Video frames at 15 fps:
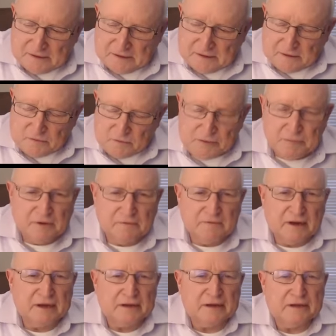And we
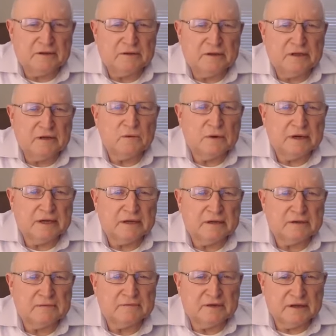provide a unique
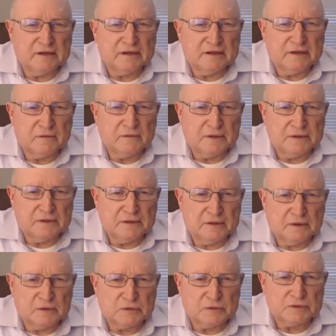way of dealing with
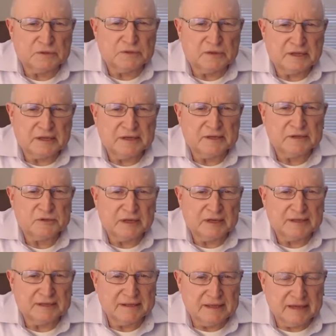those things
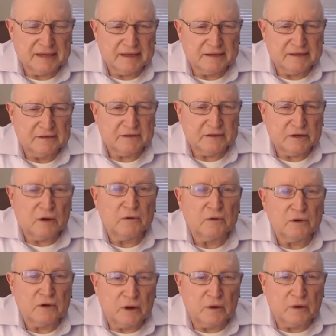that they
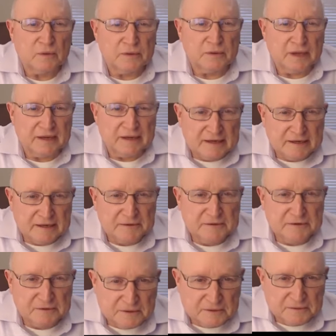don't know they need
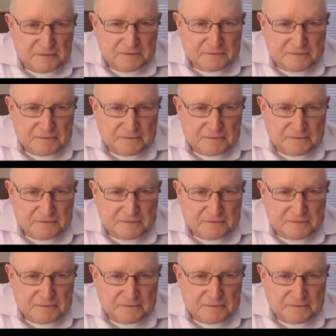to do.